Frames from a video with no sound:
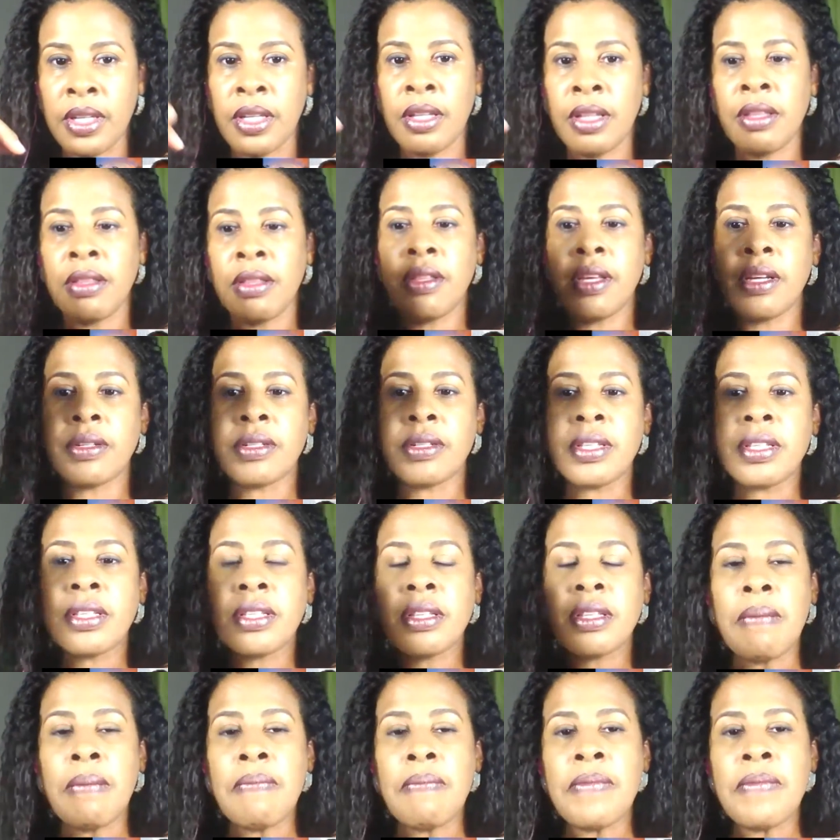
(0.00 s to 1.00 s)
There's
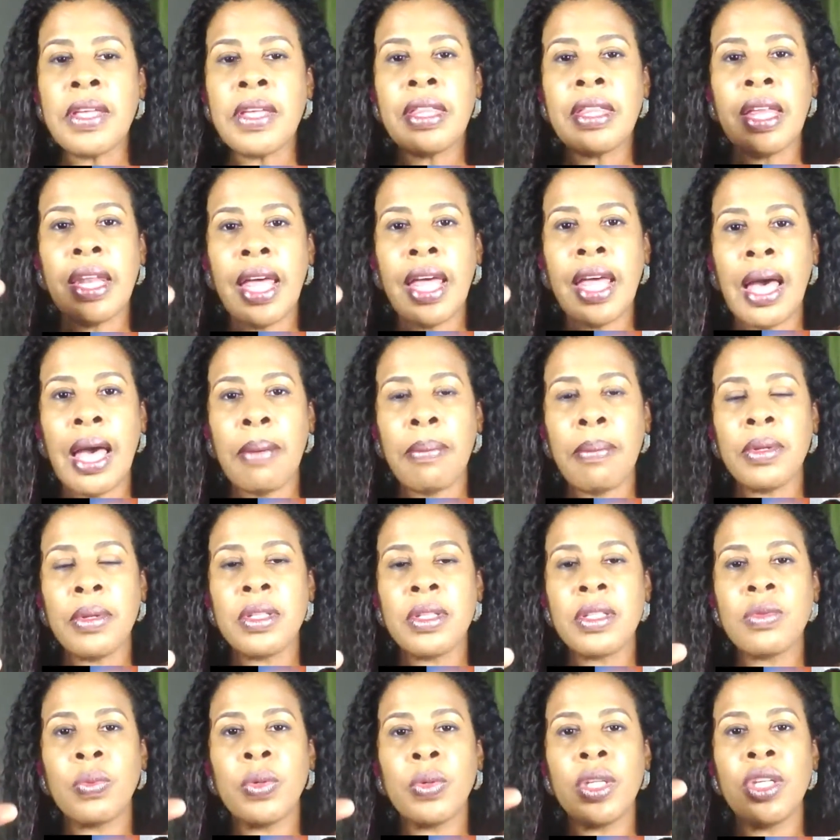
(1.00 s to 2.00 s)
something that
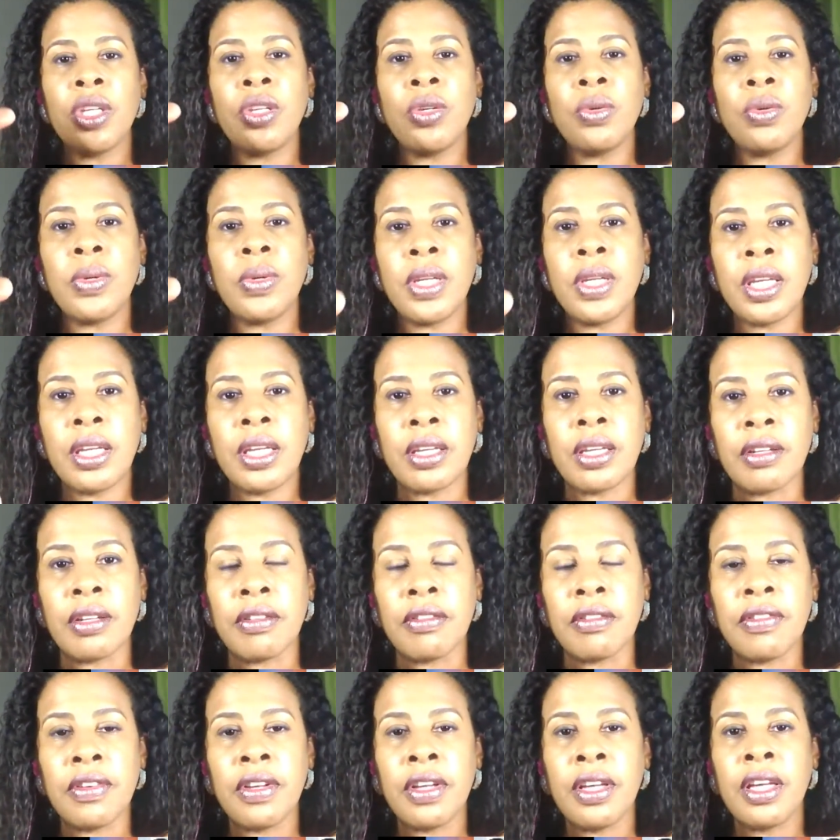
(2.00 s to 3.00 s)
happens when you
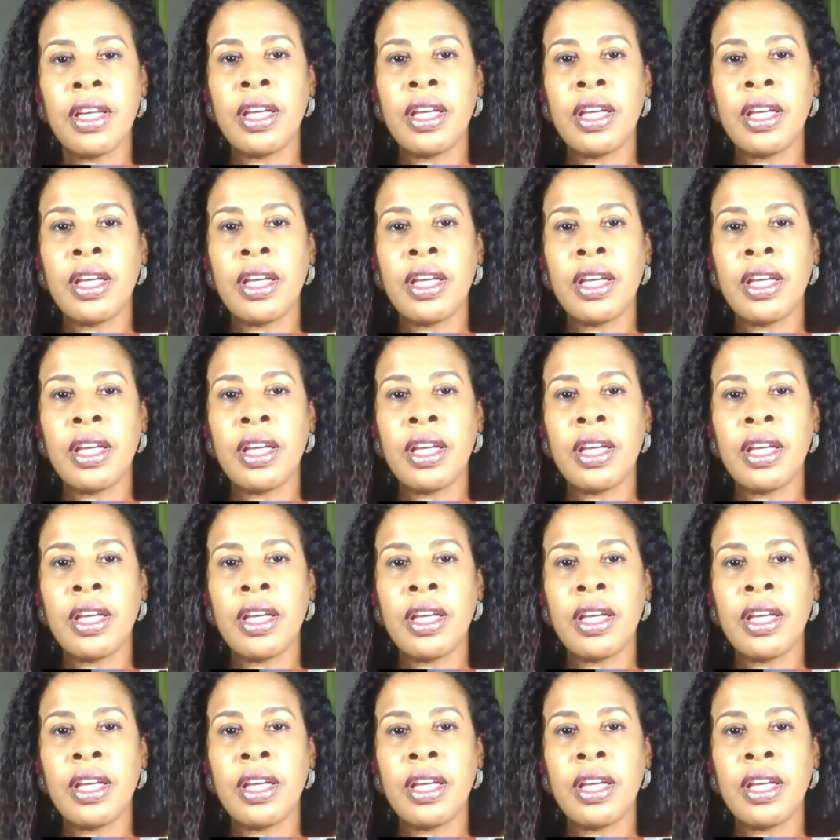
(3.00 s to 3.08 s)
give,